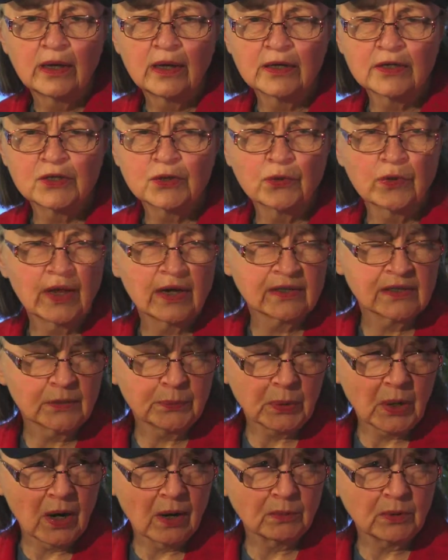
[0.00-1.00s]
And so that's a
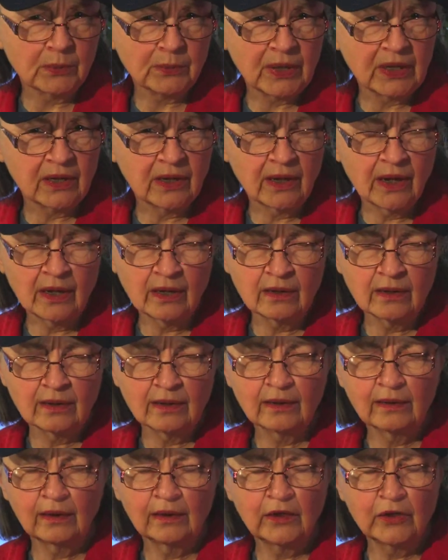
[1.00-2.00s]
problem. And
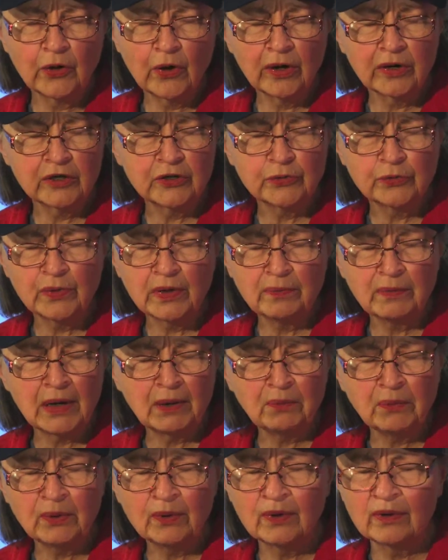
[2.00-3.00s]
I do
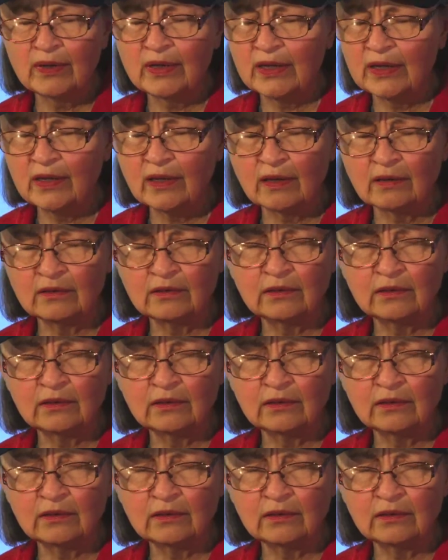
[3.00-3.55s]
remember the